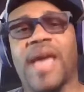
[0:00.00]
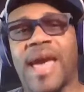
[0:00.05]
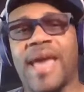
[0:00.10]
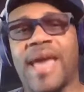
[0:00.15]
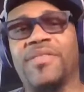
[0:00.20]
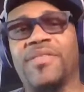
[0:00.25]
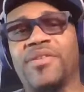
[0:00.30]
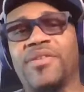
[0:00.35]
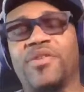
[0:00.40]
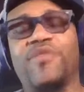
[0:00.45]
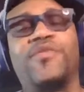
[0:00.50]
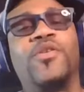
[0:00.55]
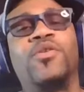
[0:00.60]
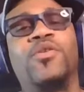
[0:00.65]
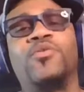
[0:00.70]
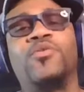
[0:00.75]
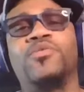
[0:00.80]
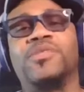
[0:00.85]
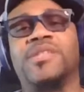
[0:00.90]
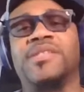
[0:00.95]
at their
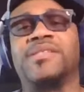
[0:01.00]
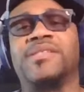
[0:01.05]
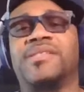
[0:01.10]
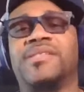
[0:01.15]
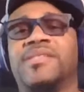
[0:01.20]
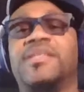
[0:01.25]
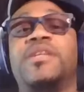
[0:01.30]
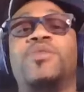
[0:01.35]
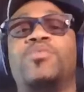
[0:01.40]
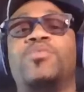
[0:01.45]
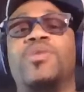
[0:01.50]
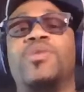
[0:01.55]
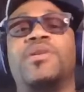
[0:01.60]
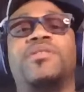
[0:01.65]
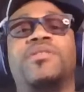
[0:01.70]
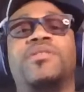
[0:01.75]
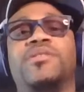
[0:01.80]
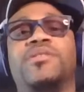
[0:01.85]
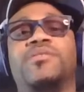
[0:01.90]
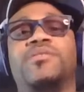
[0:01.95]
phones and see
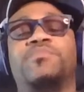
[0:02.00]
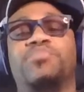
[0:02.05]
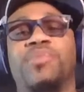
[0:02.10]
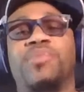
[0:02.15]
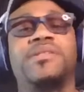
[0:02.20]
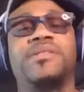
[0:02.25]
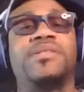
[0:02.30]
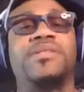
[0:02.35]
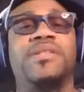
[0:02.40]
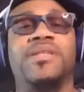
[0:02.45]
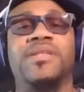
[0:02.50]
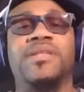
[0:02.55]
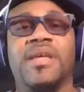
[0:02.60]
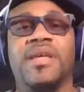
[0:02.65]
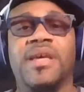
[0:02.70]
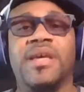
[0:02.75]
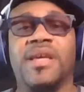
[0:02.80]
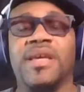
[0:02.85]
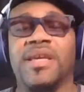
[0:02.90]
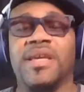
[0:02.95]
what the president
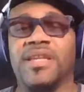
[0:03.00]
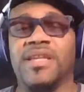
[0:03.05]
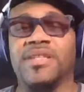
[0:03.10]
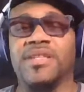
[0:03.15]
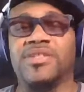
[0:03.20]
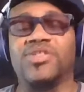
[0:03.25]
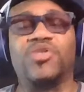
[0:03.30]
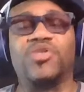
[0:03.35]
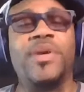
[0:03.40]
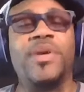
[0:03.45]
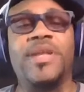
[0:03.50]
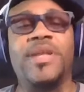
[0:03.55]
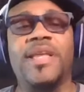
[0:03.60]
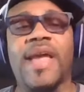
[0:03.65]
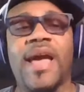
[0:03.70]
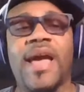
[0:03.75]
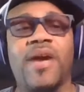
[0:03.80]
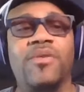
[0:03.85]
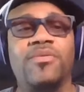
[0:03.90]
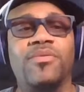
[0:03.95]
is tweeting
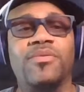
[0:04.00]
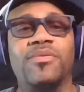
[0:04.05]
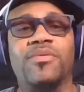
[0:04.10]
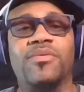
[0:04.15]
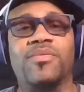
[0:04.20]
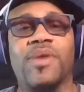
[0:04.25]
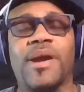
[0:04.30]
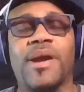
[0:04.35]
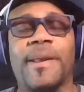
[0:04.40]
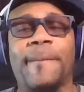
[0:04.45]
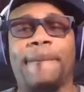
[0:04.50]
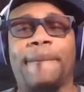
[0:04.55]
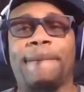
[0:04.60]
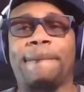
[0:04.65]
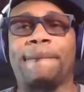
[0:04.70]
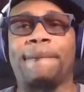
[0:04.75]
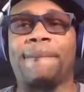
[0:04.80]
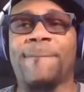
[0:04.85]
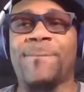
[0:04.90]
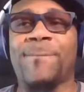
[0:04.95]
out, right?
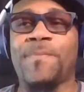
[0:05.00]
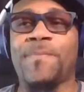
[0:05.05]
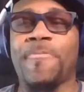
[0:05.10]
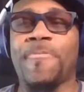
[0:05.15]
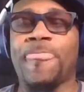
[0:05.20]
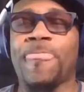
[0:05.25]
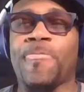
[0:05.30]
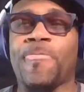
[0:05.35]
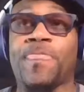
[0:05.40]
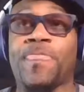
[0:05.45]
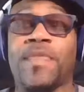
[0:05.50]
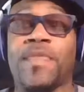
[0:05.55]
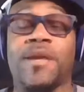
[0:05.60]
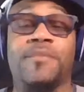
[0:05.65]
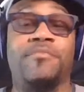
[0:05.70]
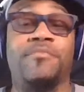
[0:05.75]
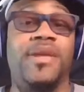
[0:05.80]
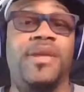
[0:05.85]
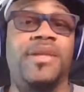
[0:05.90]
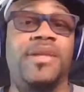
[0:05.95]

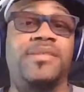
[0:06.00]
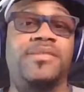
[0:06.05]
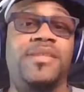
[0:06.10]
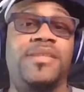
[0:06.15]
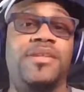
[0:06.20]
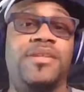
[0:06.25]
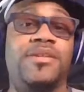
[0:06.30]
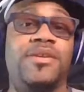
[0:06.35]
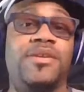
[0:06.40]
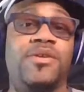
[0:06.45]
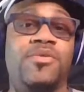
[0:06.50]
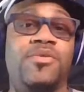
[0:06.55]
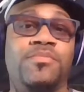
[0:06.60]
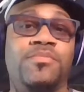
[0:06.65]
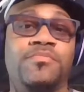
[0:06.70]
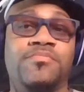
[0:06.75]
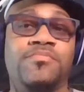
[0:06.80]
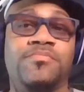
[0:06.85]
Next thing you know,